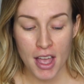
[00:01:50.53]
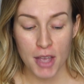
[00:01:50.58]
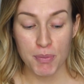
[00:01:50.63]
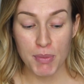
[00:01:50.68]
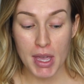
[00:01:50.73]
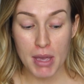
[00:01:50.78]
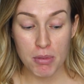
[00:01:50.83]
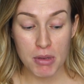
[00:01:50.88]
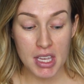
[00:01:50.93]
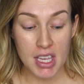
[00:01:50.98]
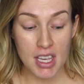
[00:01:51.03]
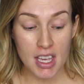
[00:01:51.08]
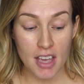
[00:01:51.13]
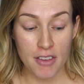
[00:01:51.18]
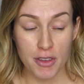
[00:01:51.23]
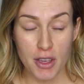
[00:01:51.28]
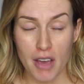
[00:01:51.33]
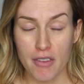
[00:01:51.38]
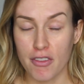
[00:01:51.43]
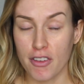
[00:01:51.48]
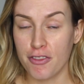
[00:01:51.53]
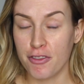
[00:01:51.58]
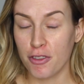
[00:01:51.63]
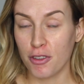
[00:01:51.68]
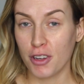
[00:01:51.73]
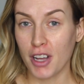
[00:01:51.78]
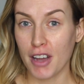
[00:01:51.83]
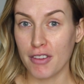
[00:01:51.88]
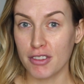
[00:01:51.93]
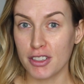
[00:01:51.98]
Maybe if you have a
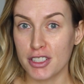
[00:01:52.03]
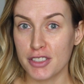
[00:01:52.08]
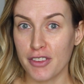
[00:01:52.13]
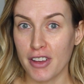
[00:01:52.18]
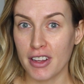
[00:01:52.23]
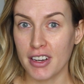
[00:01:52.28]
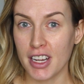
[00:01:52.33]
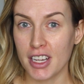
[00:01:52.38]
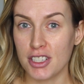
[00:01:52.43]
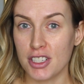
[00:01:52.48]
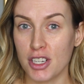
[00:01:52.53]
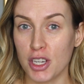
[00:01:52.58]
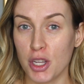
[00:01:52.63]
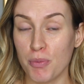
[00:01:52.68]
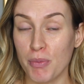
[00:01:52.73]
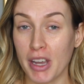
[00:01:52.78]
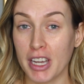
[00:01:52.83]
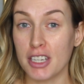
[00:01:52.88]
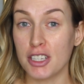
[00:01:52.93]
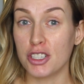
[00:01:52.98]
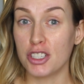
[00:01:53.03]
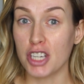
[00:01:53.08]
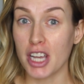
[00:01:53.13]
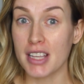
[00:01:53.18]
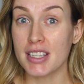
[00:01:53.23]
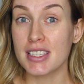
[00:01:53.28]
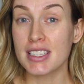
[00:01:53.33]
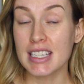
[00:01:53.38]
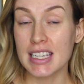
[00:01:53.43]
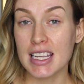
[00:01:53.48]
full coverage foundation, you might
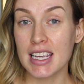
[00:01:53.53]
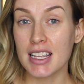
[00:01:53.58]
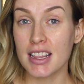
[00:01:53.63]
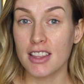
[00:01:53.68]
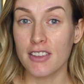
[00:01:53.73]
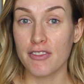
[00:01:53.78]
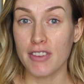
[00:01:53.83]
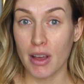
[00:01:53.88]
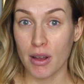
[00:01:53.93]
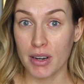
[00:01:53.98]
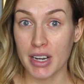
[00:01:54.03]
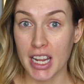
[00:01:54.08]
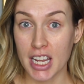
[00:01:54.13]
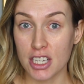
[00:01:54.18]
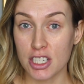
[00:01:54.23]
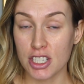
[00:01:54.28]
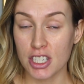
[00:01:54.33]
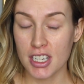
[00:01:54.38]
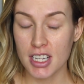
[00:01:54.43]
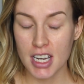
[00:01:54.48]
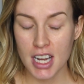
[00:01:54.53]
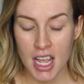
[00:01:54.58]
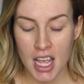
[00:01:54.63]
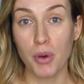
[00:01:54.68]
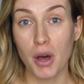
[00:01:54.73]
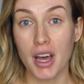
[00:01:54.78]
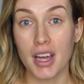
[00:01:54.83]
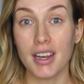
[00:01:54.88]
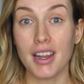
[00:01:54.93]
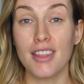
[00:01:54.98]
just need the foundation,
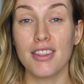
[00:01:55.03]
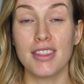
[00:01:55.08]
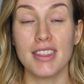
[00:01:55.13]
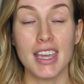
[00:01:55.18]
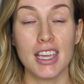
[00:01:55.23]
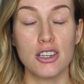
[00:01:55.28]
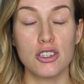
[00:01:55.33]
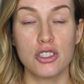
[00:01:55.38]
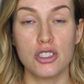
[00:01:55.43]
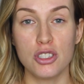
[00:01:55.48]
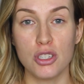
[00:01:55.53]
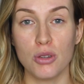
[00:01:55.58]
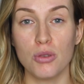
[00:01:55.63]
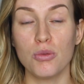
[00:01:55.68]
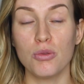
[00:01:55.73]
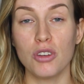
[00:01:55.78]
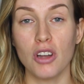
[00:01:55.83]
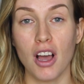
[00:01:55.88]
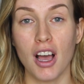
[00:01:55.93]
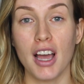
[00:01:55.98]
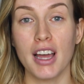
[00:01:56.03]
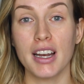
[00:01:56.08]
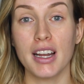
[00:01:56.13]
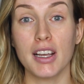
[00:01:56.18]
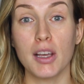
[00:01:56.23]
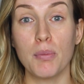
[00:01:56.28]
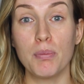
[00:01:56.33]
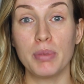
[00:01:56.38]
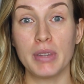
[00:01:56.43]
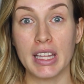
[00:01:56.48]
but they do
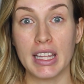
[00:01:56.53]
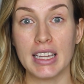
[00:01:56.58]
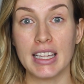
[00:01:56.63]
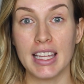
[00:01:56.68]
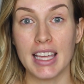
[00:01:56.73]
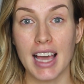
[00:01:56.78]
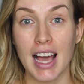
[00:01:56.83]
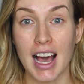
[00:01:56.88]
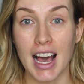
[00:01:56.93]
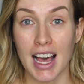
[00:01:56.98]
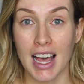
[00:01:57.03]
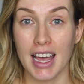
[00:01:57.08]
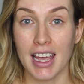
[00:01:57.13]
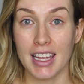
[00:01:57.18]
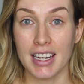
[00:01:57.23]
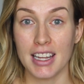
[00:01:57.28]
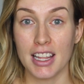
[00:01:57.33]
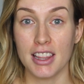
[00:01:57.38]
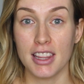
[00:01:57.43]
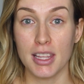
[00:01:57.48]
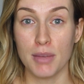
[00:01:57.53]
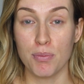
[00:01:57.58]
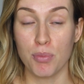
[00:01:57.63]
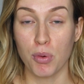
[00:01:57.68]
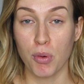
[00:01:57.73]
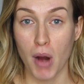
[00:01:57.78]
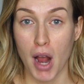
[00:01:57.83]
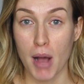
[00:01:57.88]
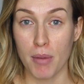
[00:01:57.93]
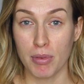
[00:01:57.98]
not completely hide the
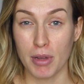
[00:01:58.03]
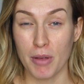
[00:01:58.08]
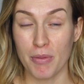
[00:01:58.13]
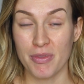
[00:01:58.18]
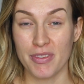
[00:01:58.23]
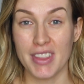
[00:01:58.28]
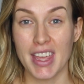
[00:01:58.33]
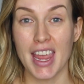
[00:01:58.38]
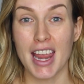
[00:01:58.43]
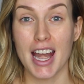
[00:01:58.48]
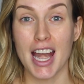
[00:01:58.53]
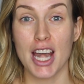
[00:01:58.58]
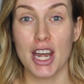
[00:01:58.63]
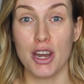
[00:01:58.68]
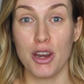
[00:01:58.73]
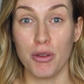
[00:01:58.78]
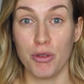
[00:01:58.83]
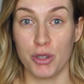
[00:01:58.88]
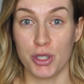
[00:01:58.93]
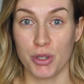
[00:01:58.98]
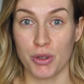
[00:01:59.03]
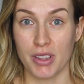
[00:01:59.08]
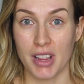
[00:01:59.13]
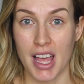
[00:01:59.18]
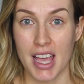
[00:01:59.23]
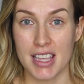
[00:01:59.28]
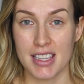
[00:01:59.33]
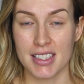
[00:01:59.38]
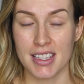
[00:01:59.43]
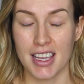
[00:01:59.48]
problem. They
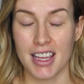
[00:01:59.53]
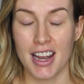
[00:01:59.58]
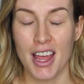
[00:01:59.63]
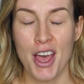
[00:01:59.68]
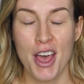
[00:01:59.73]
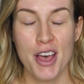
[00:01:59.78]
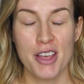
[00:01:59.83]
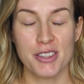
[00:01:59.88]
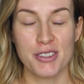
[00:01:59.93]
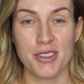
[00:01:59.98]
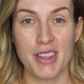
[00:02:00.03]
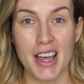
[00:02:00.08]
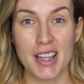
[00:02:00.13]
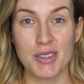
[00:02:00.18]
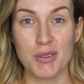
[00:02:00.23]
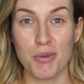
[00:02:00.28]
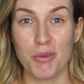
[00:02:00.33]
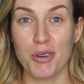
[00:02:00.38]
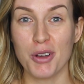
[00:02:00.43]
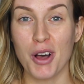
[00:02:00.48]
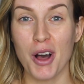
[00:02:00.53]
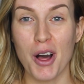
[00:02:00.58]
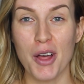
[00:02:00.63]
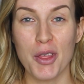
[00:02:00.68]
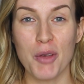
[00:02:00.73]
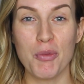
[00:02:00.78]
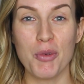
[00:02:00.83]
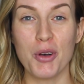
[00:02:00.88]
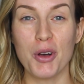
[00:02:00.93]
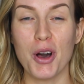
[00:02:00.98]
neutralize it. So that's what we'll call
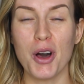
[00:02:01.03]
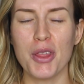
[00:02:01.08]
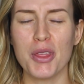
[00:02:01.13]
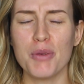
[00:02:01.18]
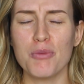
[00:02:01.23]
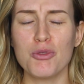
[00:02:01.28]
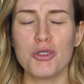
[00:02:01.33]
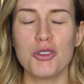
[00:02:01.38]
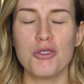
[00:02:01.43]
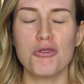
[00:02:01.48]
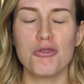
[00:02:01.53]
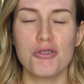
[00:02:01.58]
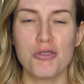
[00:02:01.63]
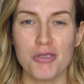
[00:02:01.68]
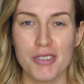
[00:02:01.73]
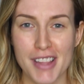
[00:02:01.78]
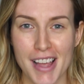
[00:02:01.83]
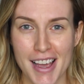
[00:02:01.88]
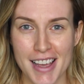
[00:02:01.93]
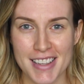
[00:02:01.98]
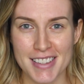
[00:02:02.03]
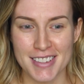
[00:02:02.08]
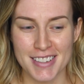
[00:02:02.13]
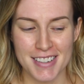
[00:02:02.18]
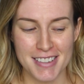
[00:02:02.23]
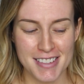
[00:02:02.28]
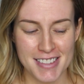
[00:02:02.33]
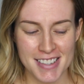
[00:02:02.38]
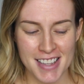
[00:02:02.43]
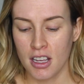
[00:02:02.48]
them. We'll call them
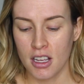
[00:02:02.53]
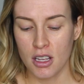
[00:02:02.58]
neutralizers.